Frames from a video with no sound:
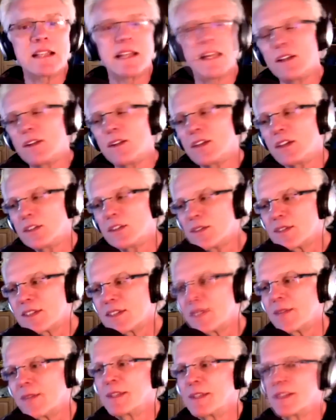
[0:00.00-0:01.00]
I know you can do
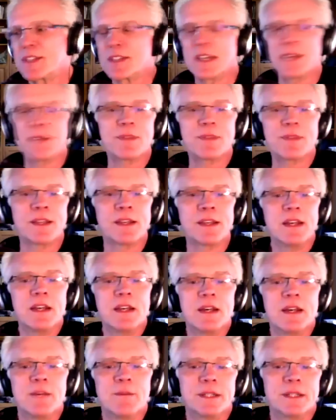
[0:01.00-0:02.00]
some of the same thing,
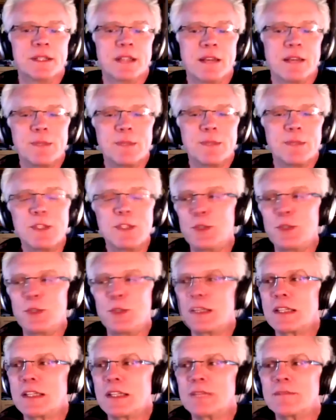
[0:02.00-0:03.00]
but I've been
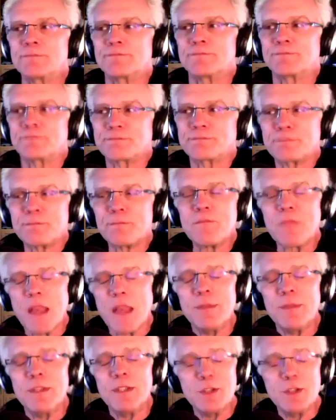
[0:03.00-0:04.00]
using
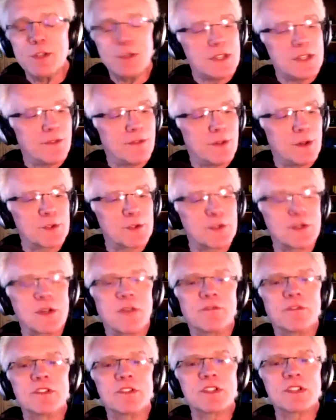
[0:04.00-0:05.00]
I've been using
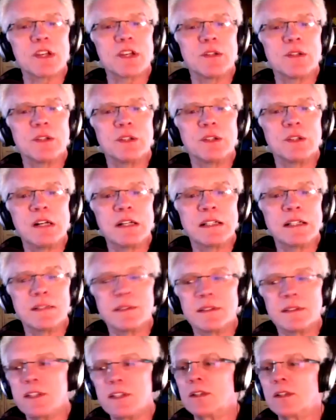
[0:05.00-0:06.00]
Photoshop for so long,
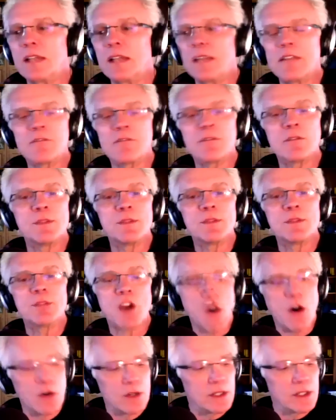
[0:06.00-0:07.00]
and you know, Lightroom is
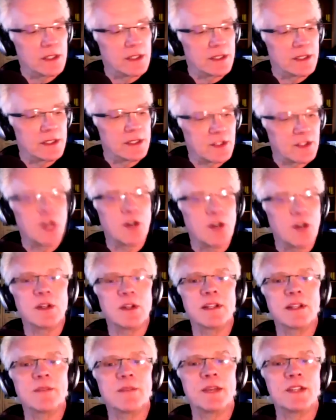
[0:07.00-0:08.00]
totally,
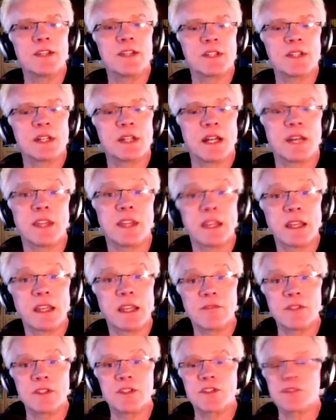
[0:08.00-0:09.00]
totally amazing. I think
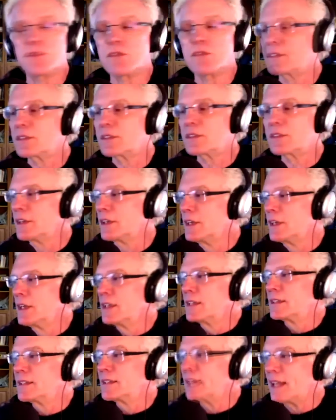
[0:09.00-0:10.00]
every instructor
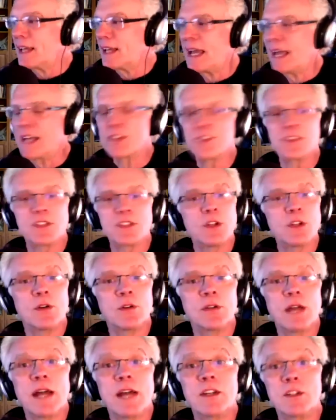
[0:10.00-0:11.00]
today has to
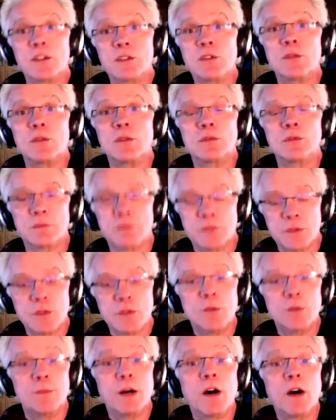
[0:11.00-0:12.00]
know how to do
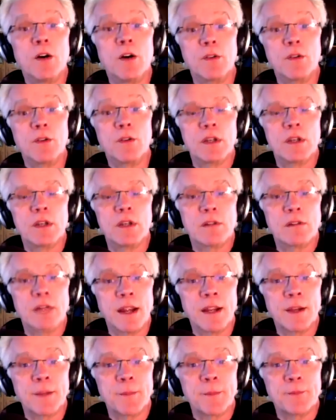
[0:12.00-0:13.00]
do both,
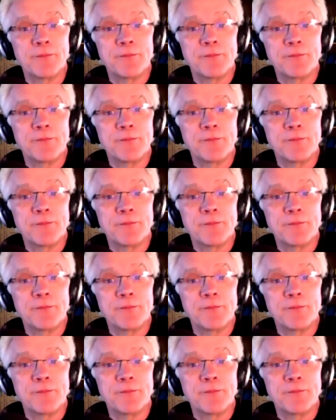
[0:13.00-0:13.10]
right?